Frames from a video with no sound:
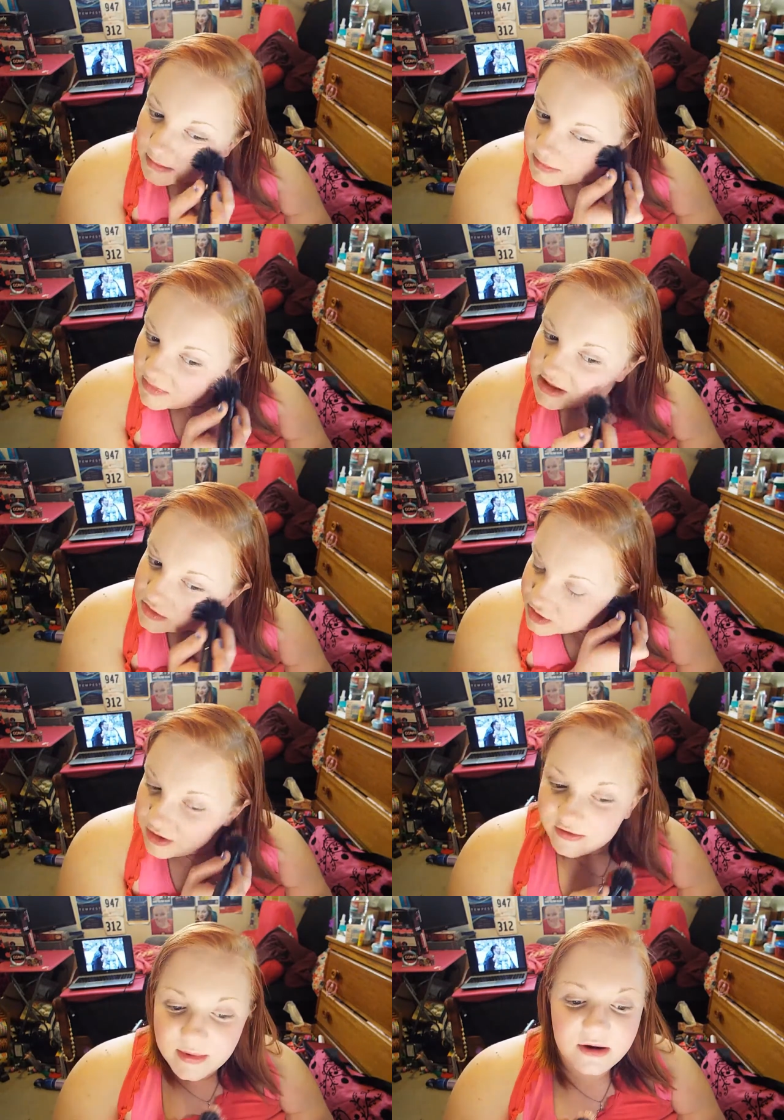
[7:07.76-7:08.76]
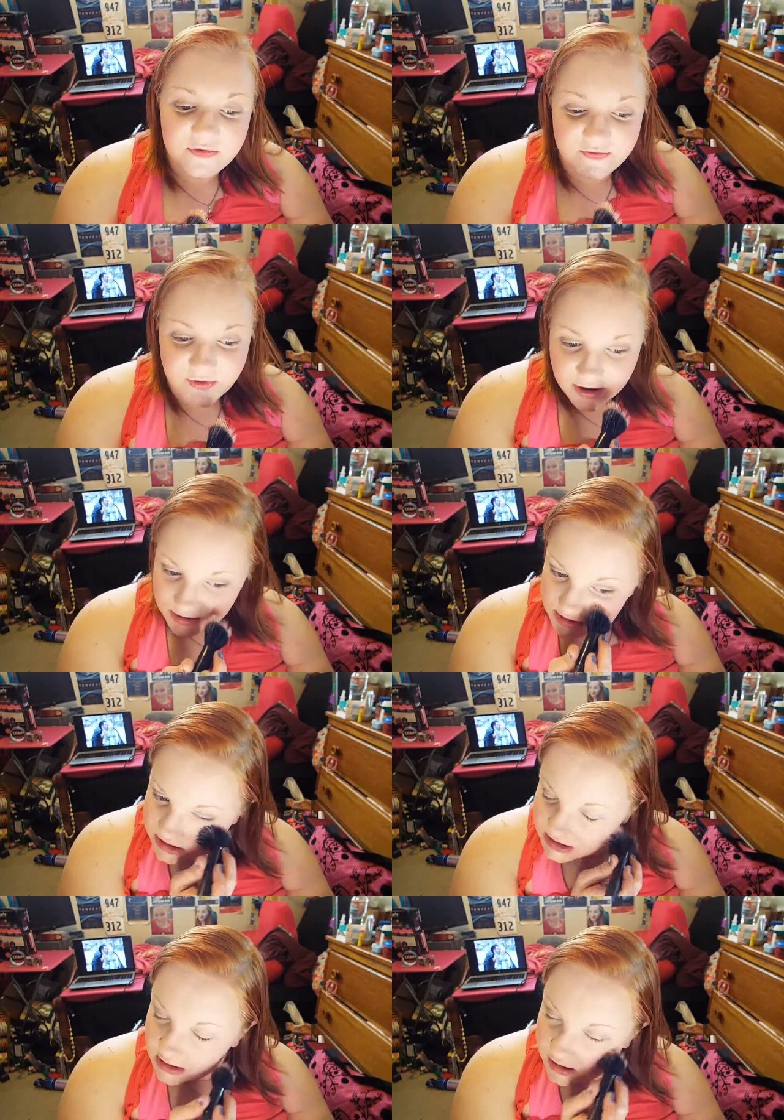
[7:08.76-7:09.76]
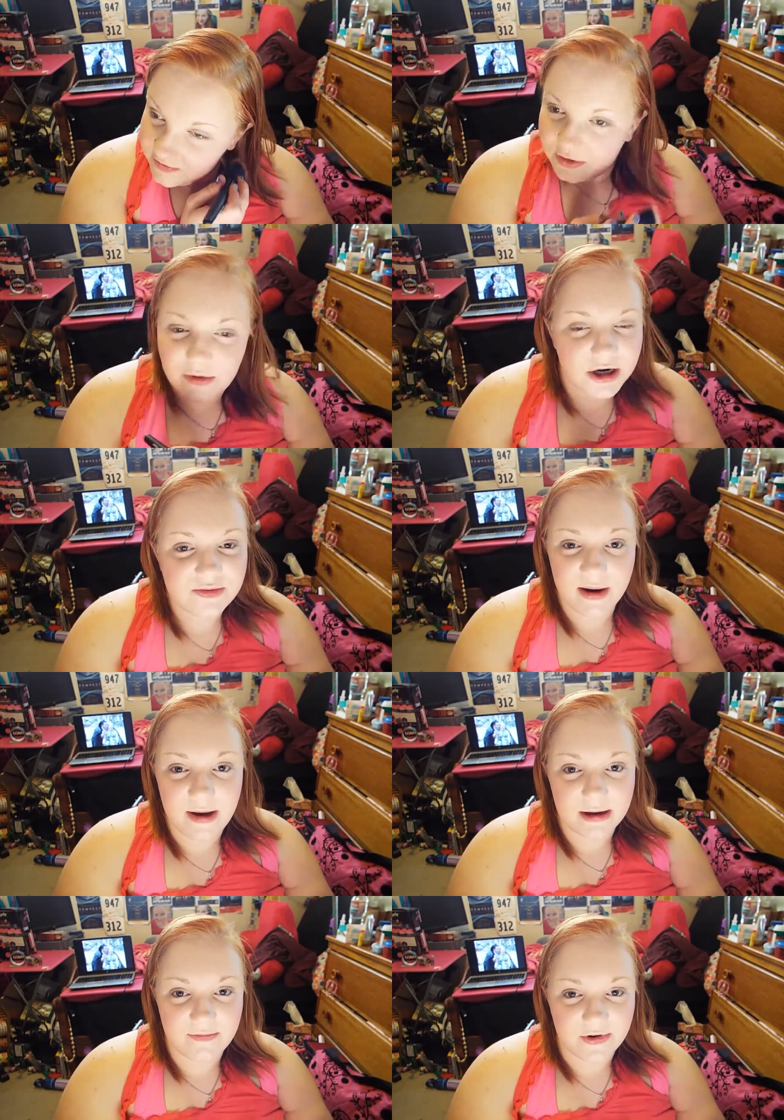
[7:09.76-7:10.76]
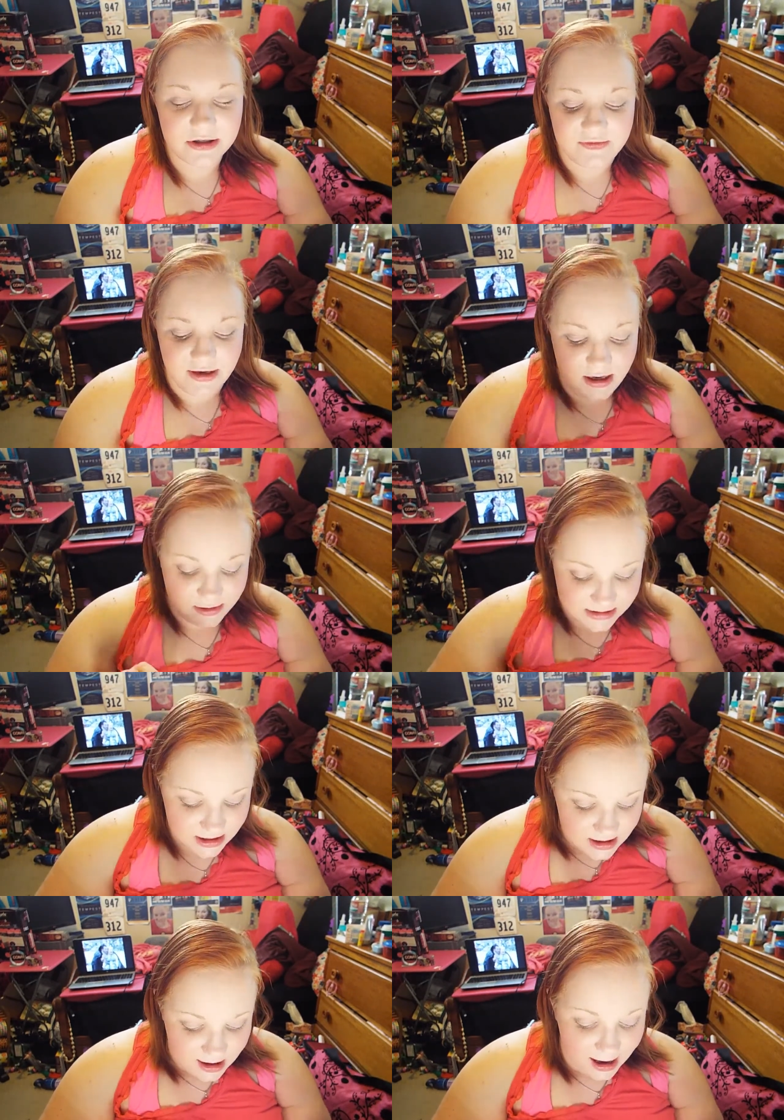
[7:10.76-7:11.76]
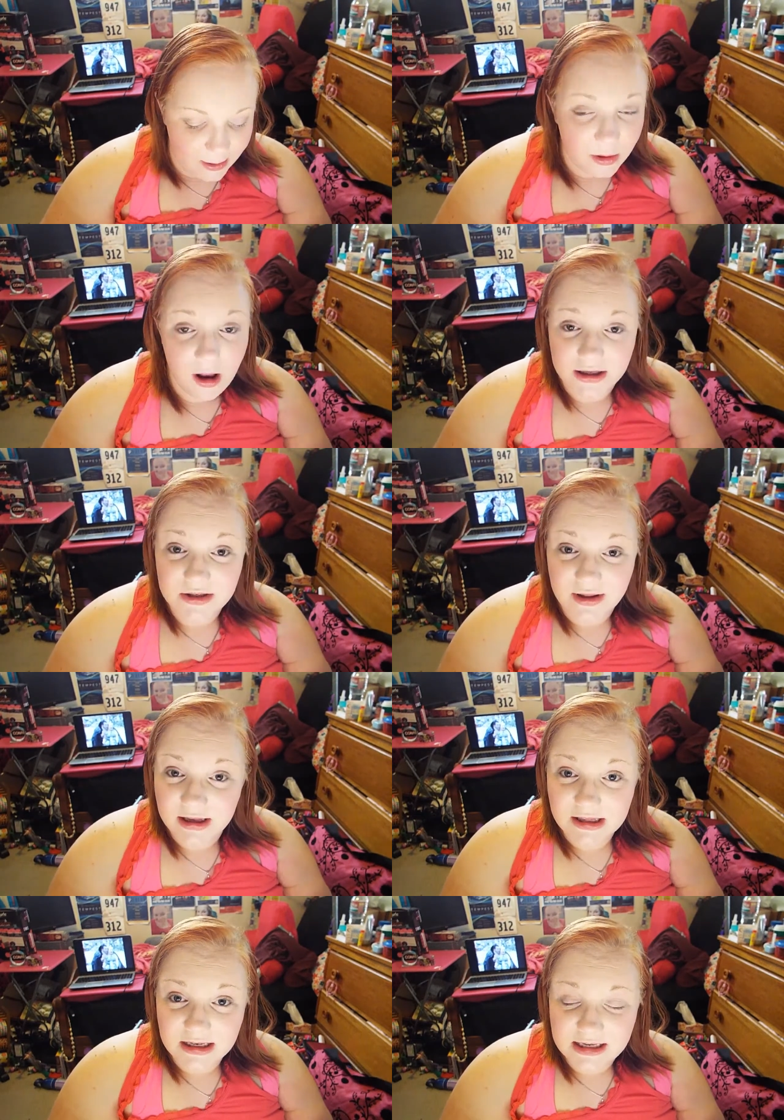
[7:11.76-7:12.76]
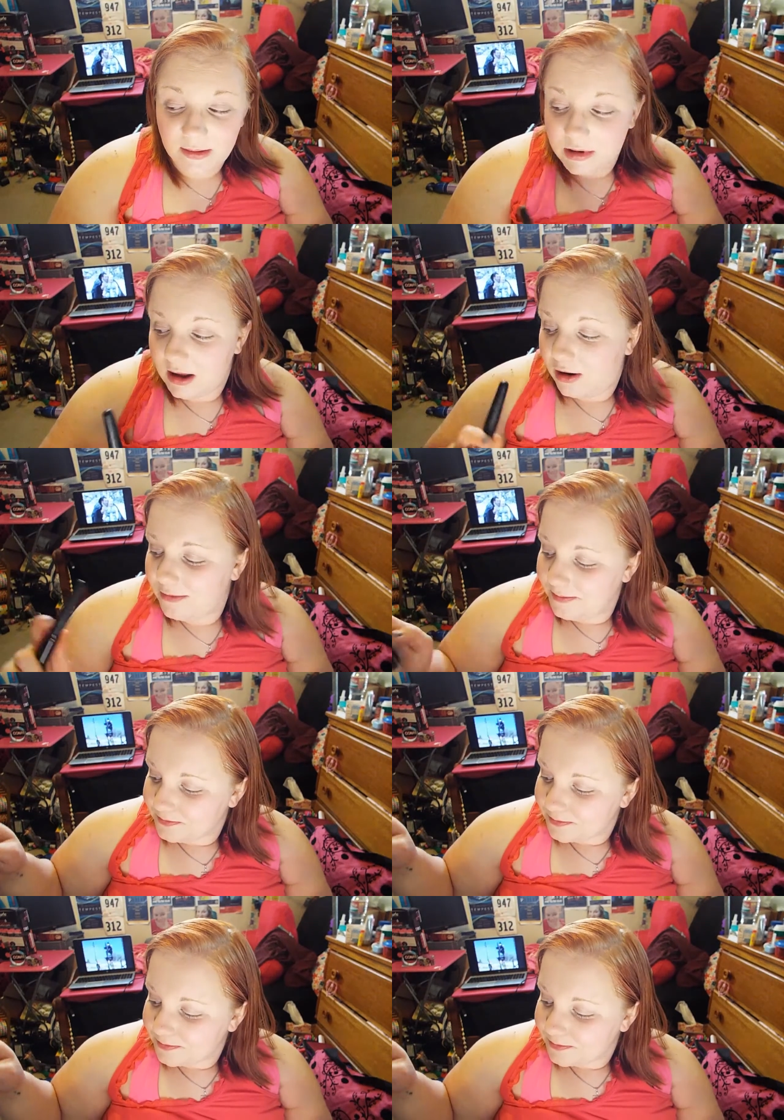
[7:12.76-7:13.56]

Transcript: And this was one of my first, if you watch my Makeup First videos, I will also link that down below.